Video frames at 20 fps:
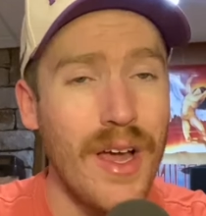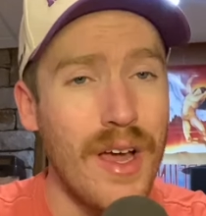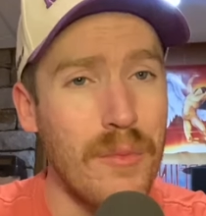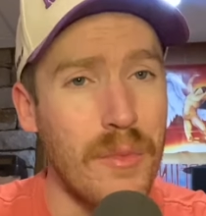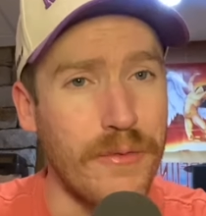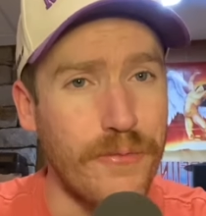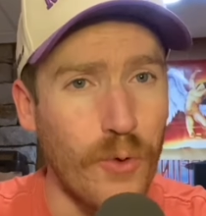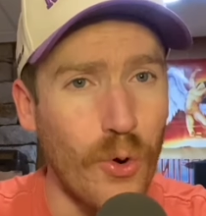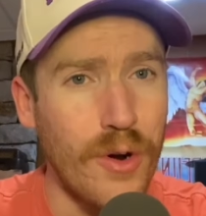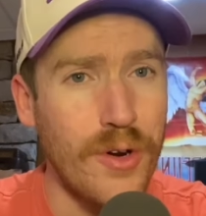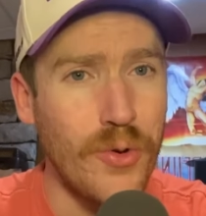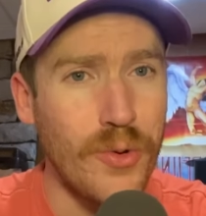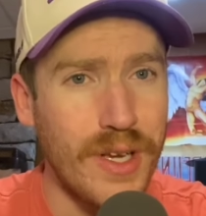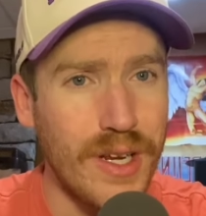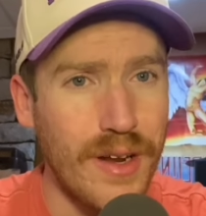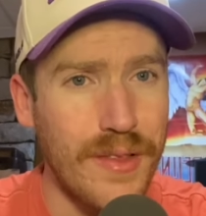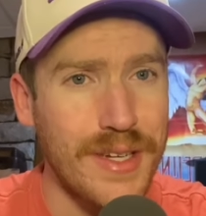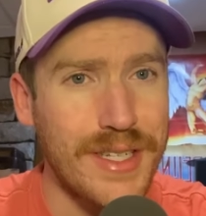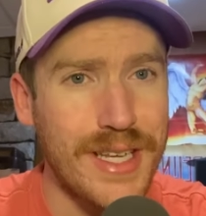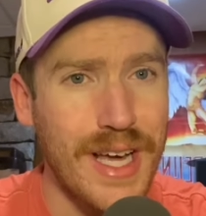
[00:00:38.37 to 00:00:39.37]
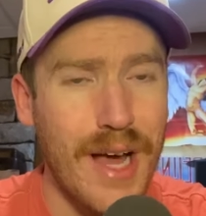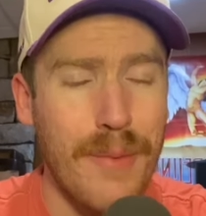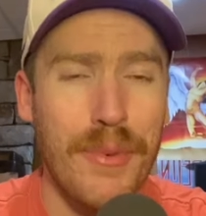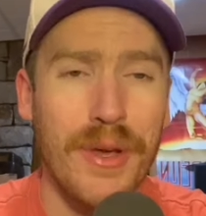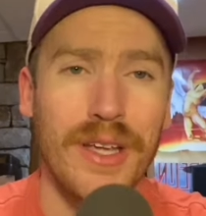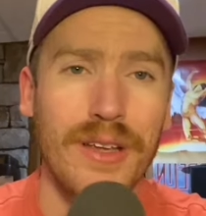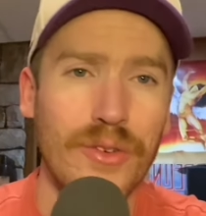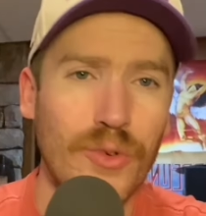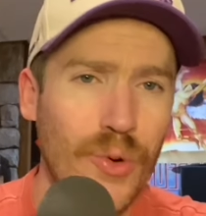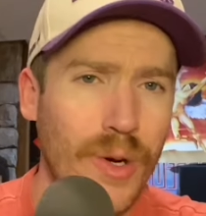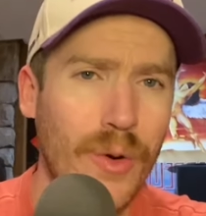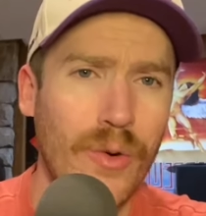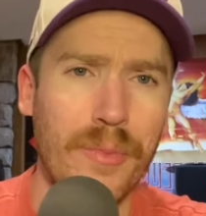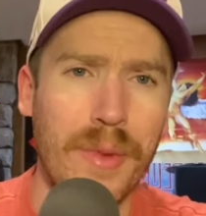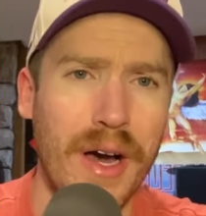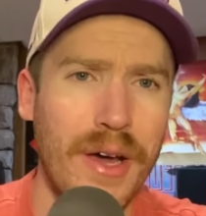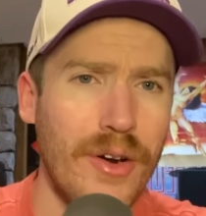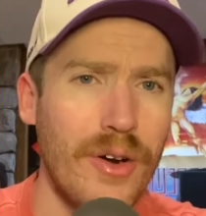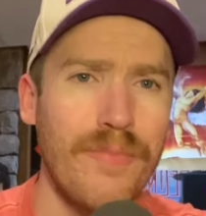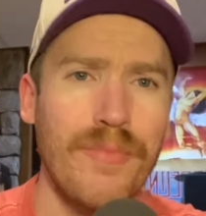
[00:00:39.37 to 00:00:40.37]
Before I do get into the topic, quick
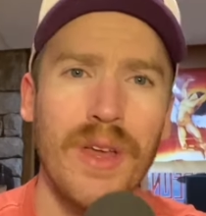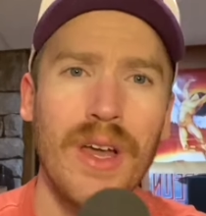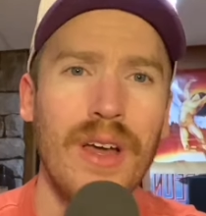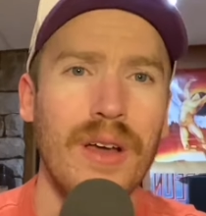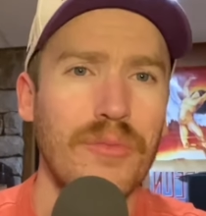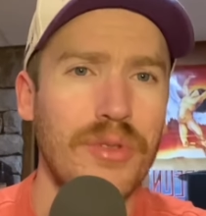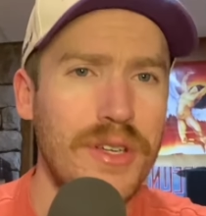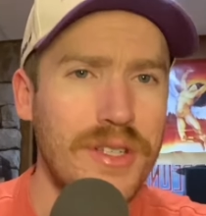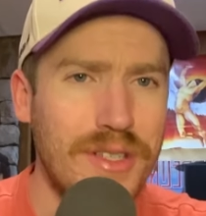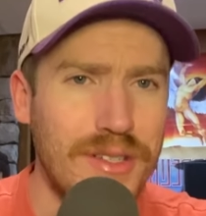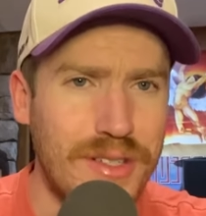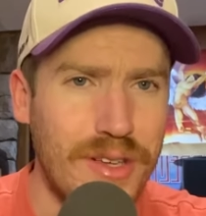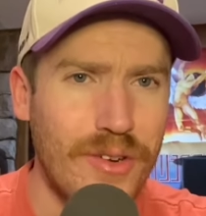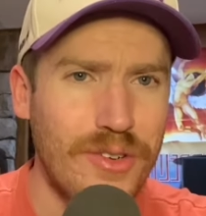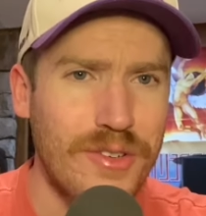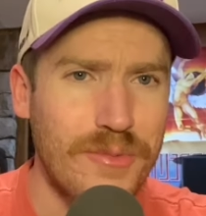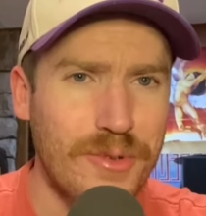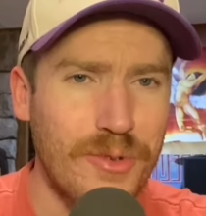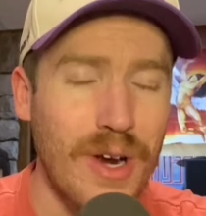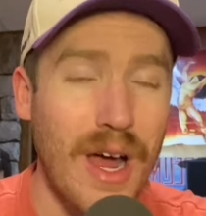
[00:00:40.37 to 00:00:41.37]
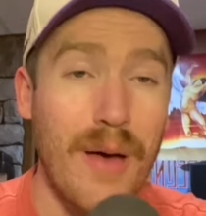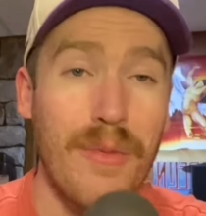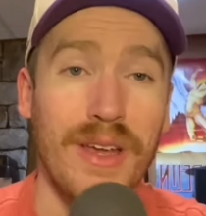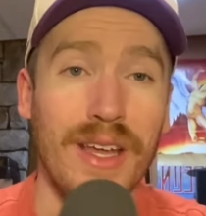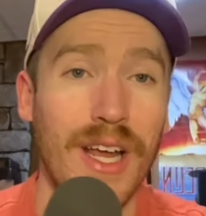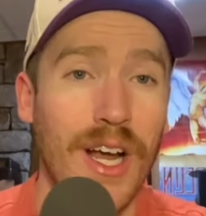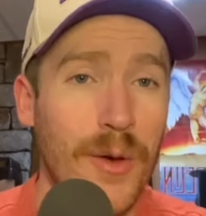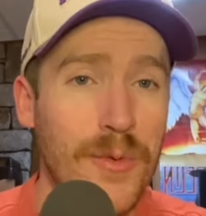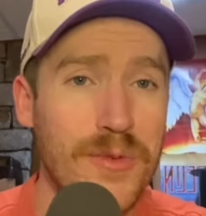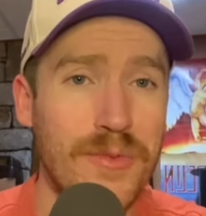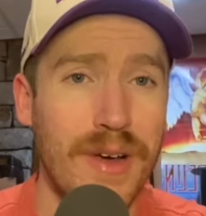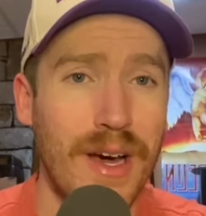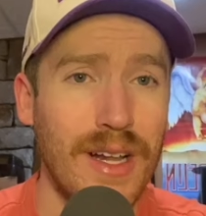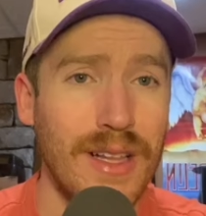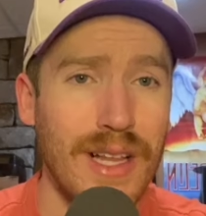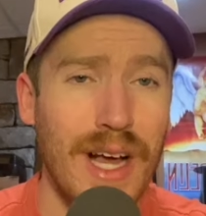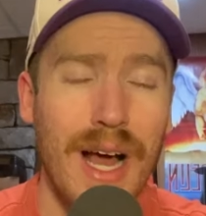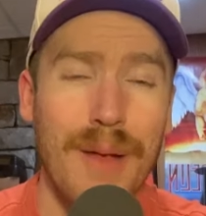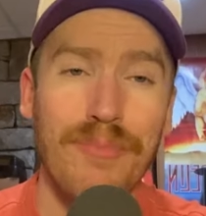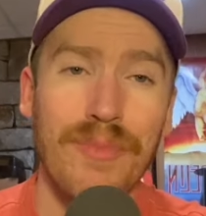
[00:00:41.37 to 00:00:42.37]
reminder, please consider subscribing. It helps me out a
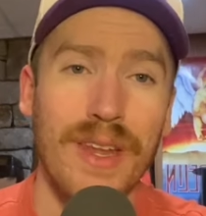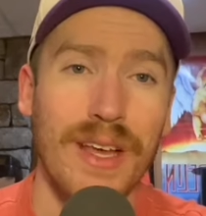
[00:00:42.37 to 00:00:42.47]
lot.